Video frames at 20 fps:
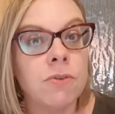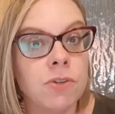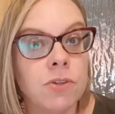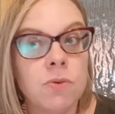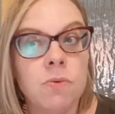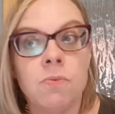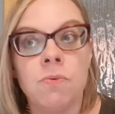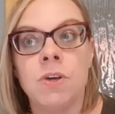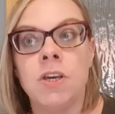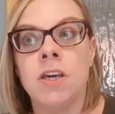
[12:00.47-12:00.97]

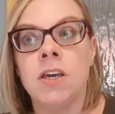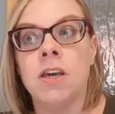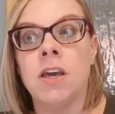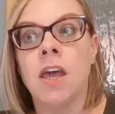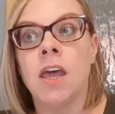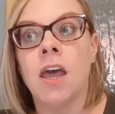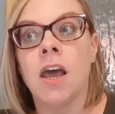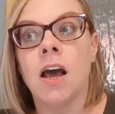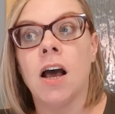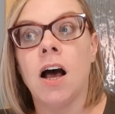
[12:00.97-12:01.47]
do we
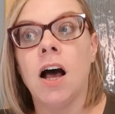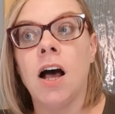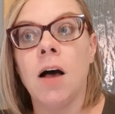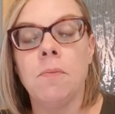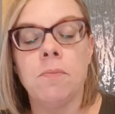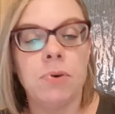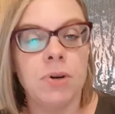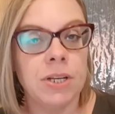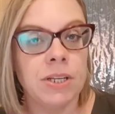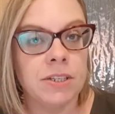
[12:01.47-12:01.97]

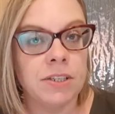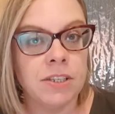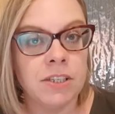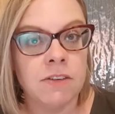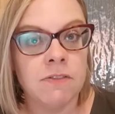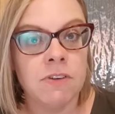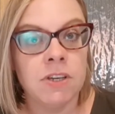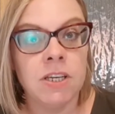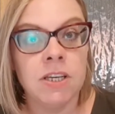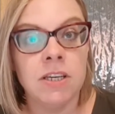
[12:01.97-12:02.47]
put a
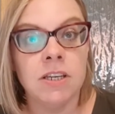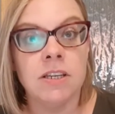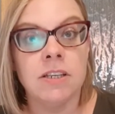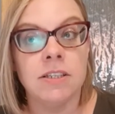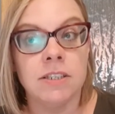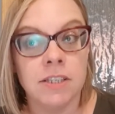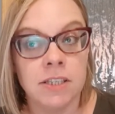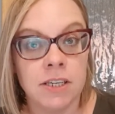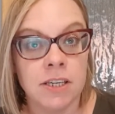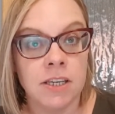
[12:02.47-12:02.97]

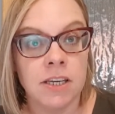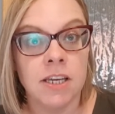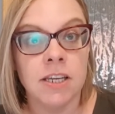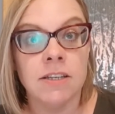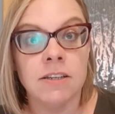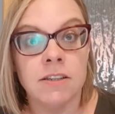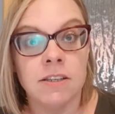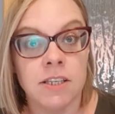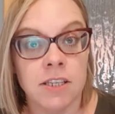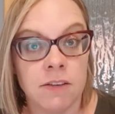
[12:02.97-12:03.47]
DVD
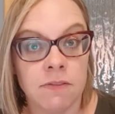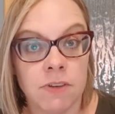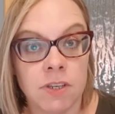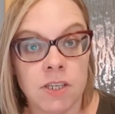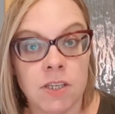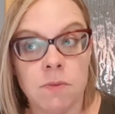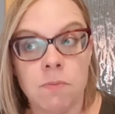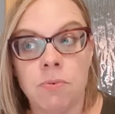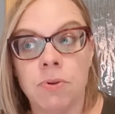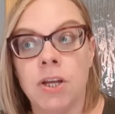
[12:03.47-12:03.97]
into the
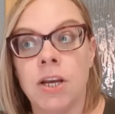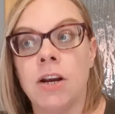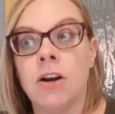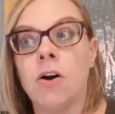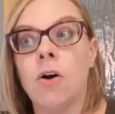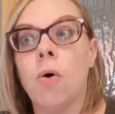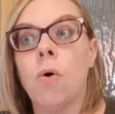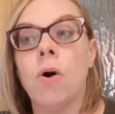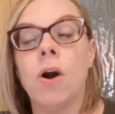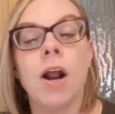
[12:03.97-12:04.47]
DVD
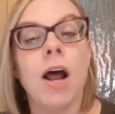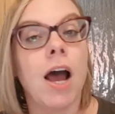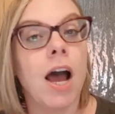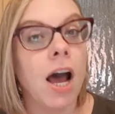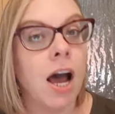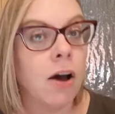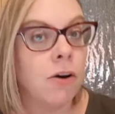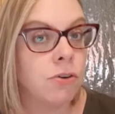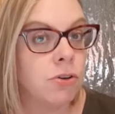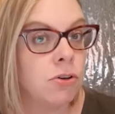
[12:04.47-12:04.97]
player? Or
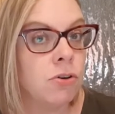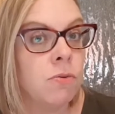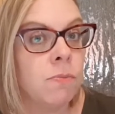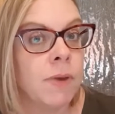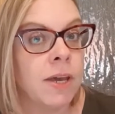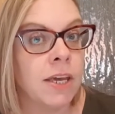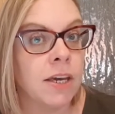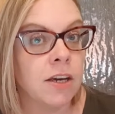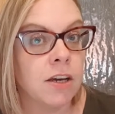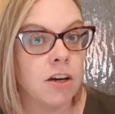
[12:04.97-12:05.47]
how do you
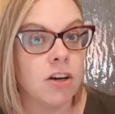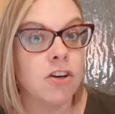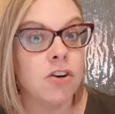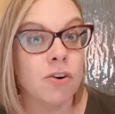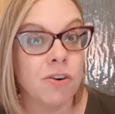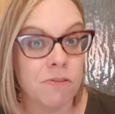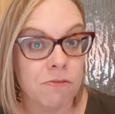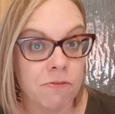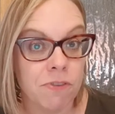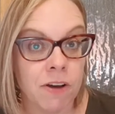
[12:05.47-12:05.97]
make
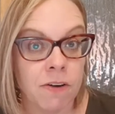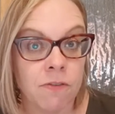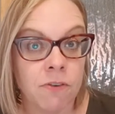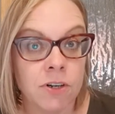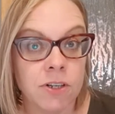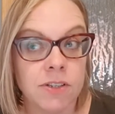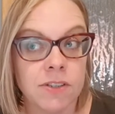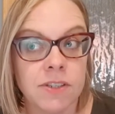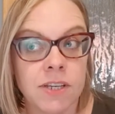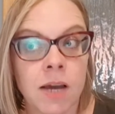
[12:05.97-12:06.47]
your
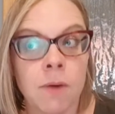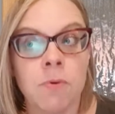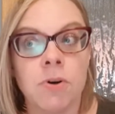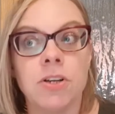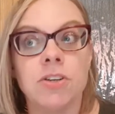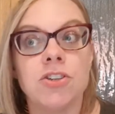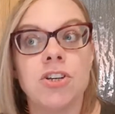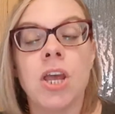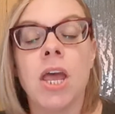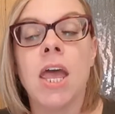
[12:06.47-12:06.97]
favorite
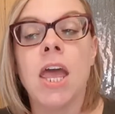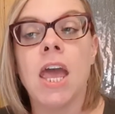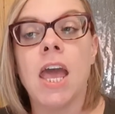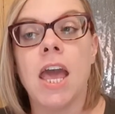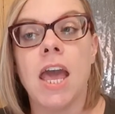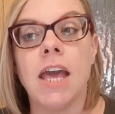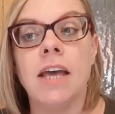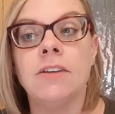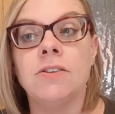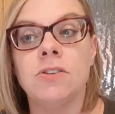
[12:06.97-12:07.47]
sandwich?
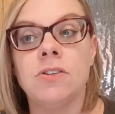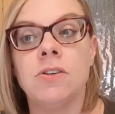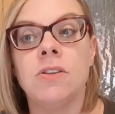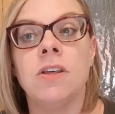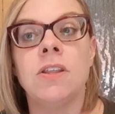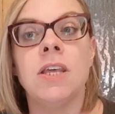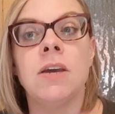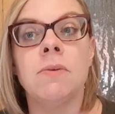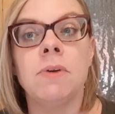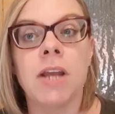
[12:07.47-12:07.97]
And so
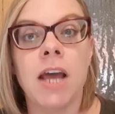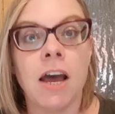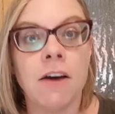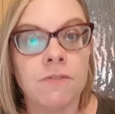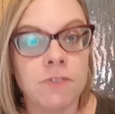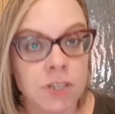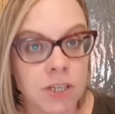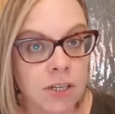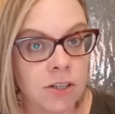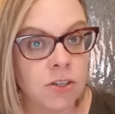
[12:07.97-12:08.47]
then they would have
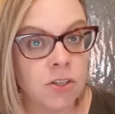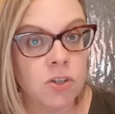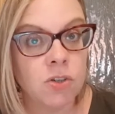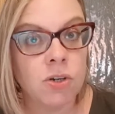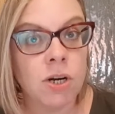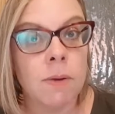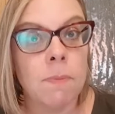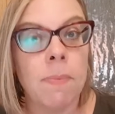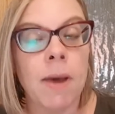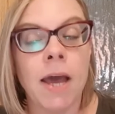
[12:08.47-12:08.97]
to
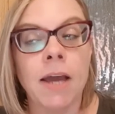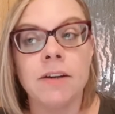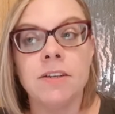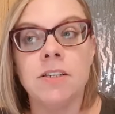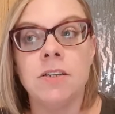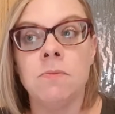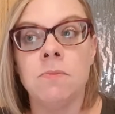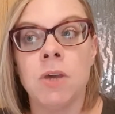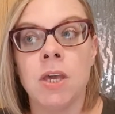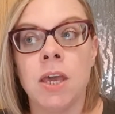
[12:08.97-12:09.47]
illustrate back
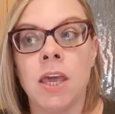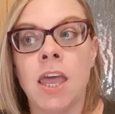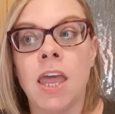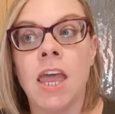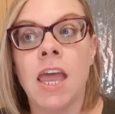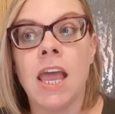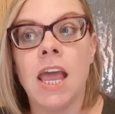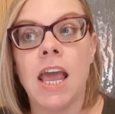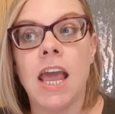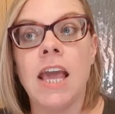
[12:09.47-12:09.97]
to me.
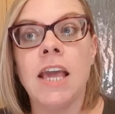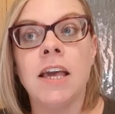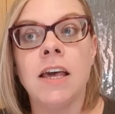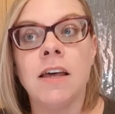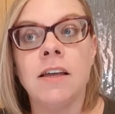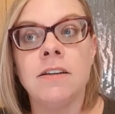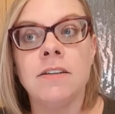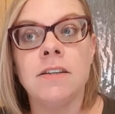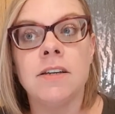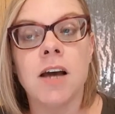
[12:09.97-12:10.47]

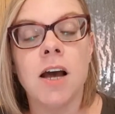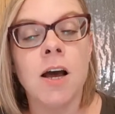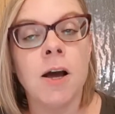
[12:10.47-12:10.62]
And